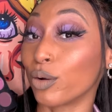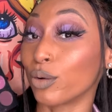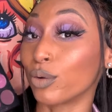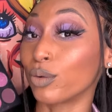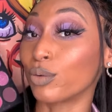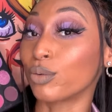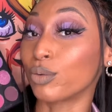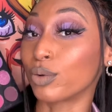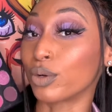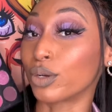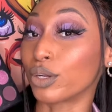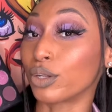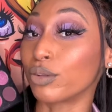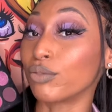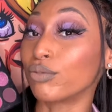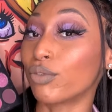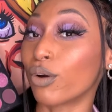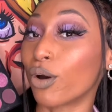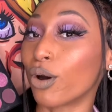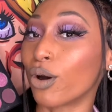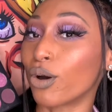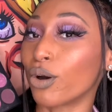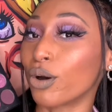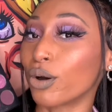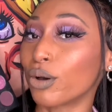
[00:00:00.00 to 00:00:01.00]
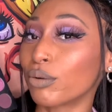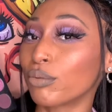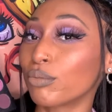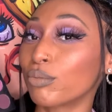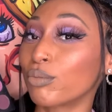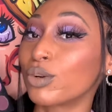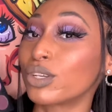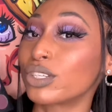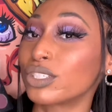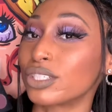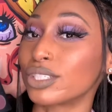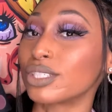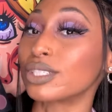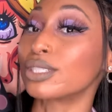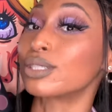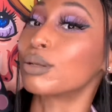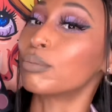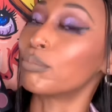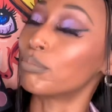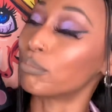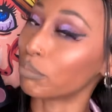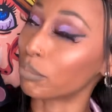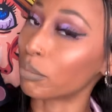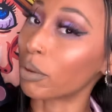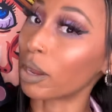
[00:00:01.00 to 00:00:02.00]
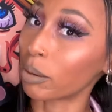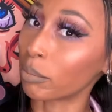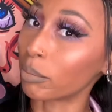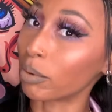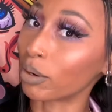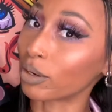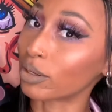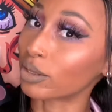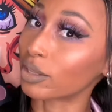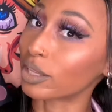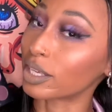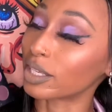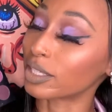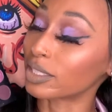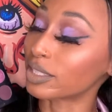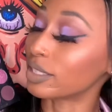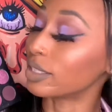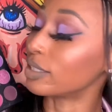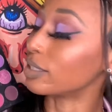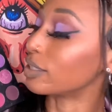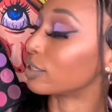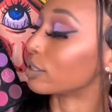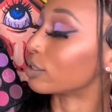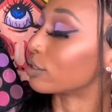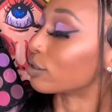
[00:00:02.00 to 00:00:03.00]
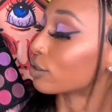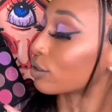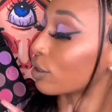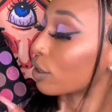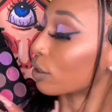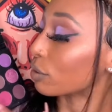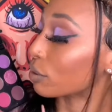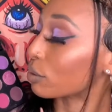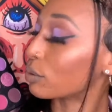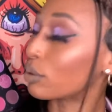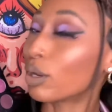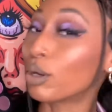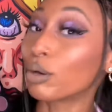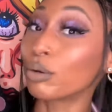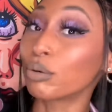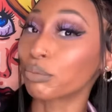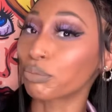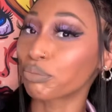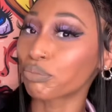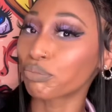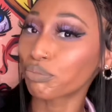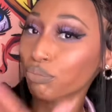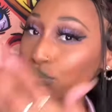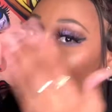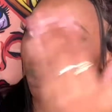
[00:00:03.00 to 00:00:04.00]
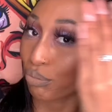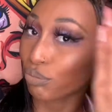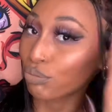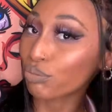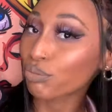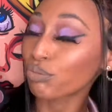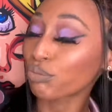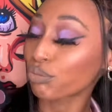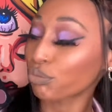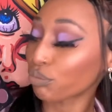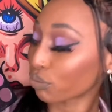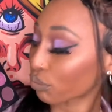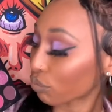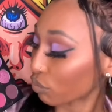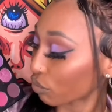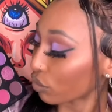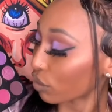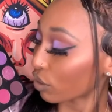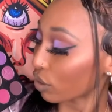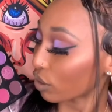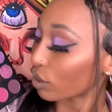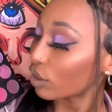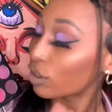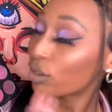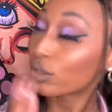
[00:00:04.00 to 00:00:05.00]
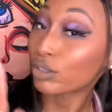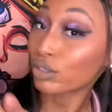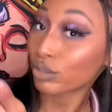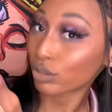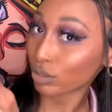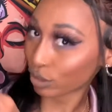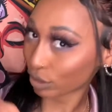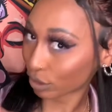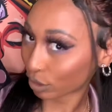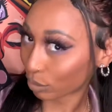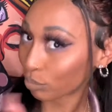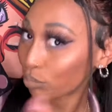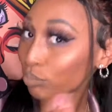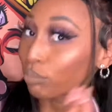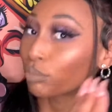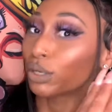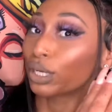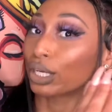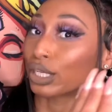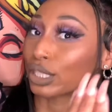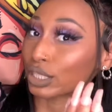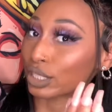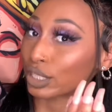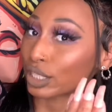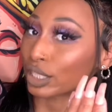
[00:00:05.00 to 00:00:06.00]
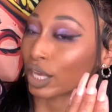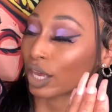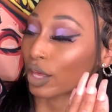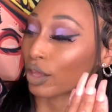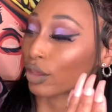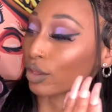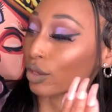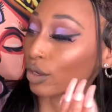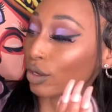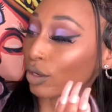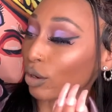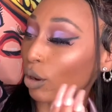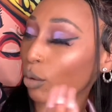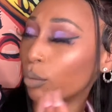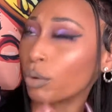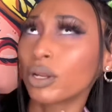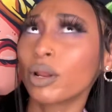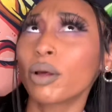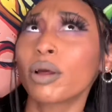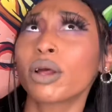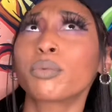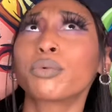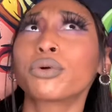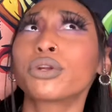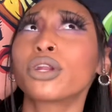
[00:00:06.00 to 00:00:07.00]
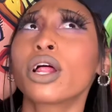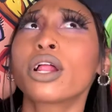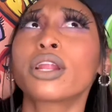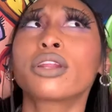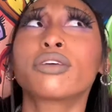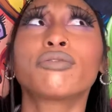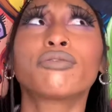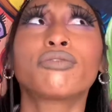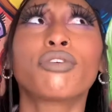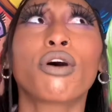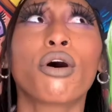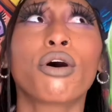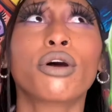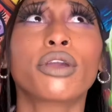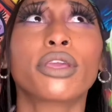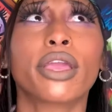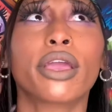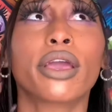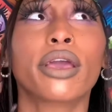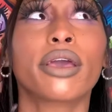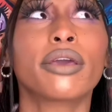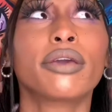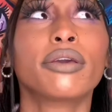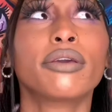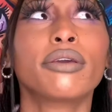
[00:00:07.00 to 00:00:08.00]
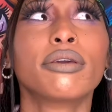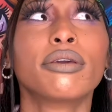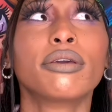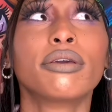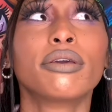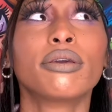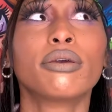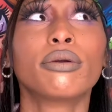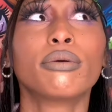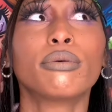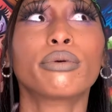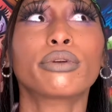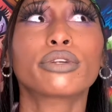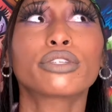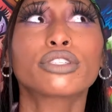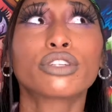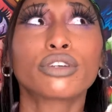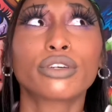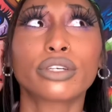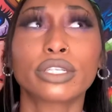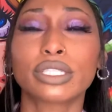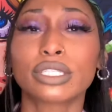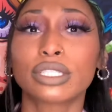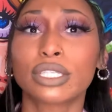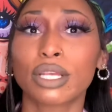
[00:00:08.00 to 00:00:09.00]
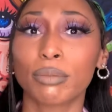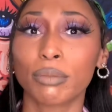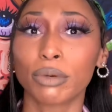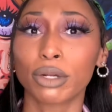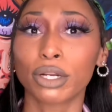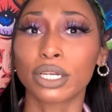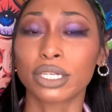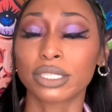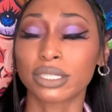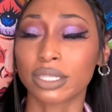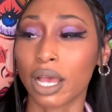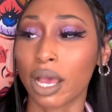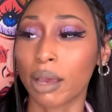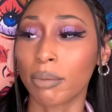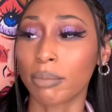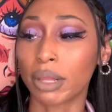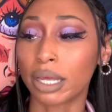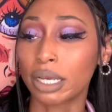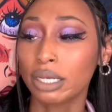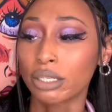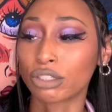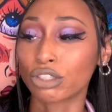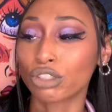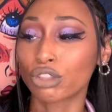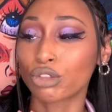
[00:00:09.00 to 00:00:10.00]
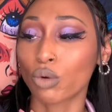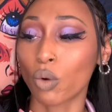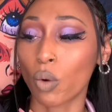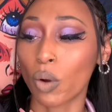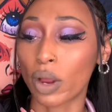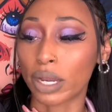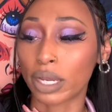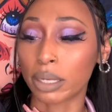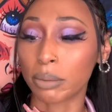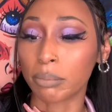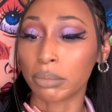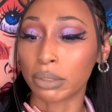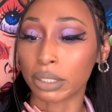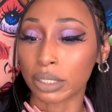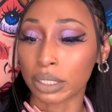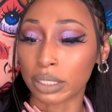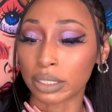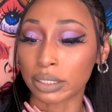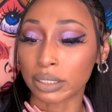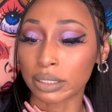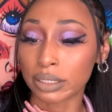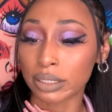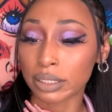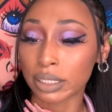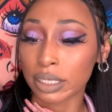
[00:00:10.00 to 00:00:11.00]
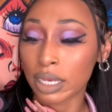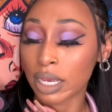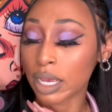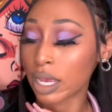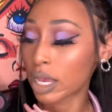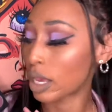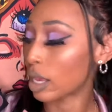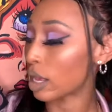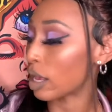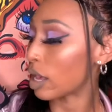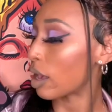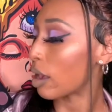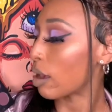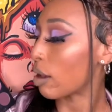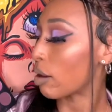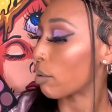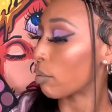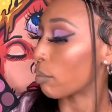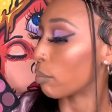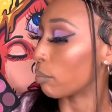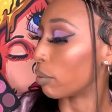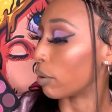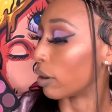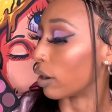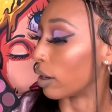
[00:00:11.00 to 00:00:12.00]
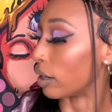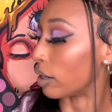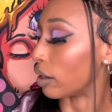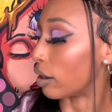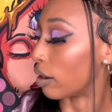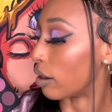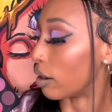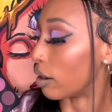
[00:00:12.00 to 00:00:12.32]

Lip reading: We're in fall, which is my birthday season, so you know, let's bring it together. Oh, we're not in fall yet. We're still in summer because I'm like sweating bullets. But